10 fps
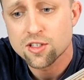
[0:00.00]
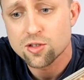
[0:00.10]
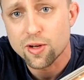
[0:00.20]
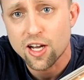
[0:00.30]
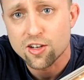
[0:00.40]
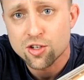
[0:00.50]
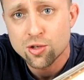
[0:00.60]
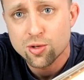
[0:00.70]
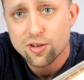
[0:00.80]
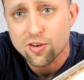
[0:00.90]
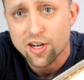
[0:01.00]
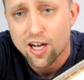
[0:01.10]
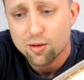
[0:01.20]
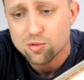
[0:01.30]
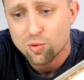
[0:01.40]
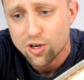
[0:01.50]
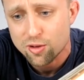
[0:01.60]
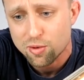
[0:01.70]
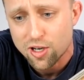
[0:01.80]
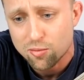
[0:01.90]
So we got two different knobs, one on
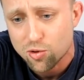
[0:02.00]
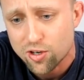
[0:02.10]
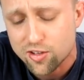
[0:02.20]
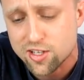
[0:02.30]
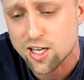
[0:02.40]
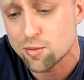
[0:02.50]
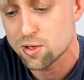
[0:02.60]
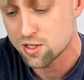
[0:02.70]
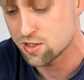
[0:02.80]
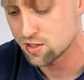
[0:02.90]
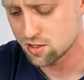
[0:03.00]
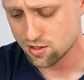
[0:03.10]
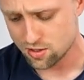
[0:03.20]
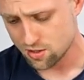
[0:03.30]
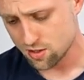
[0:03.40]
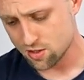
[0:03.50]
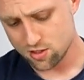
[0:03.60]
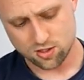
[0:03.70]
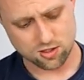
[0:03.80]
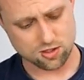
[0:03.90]
the bottom, one on the top.
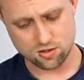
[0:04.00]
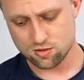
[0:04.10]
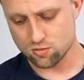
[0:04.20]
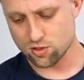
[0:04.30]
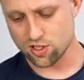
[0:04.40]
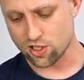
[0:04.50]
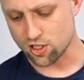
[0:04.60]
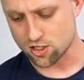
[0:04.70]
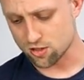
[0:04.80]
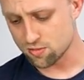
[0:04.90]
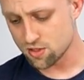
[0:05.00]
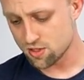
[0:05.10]
Really awesome.